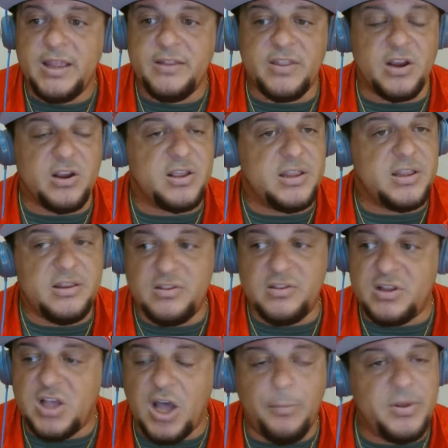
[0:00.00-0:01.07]
They're
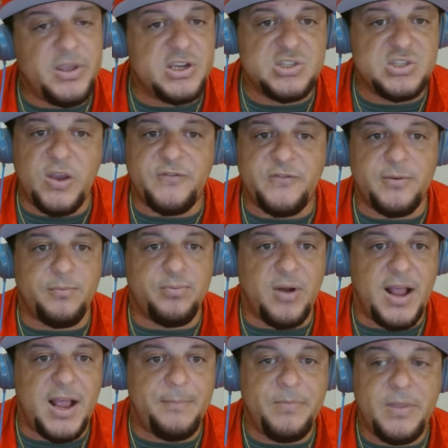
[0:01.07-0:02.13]
a couple years away from the
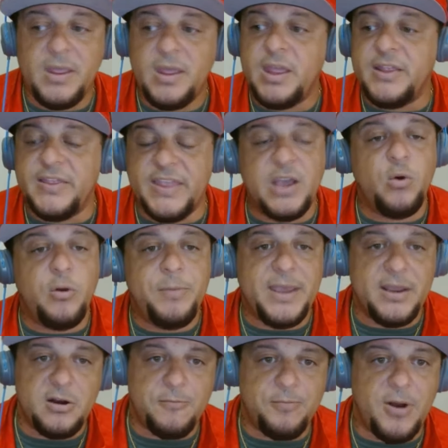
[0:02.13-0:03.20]
prime. They will be
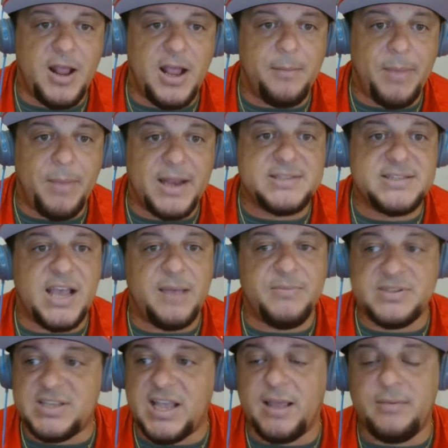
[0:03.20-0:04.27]
in their prime by the time
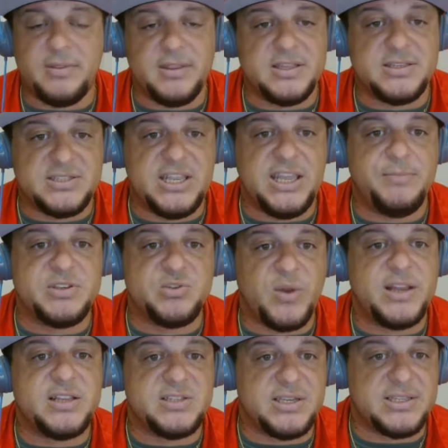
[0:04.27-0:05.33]
this team is
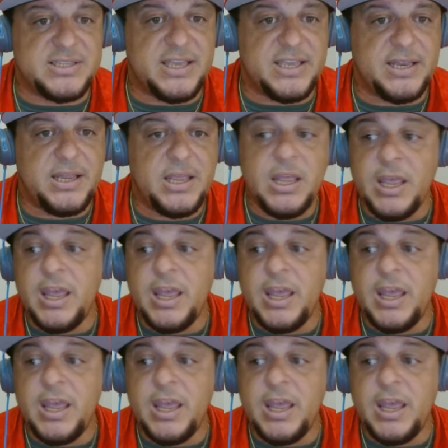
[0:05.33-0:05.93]
ready to contend.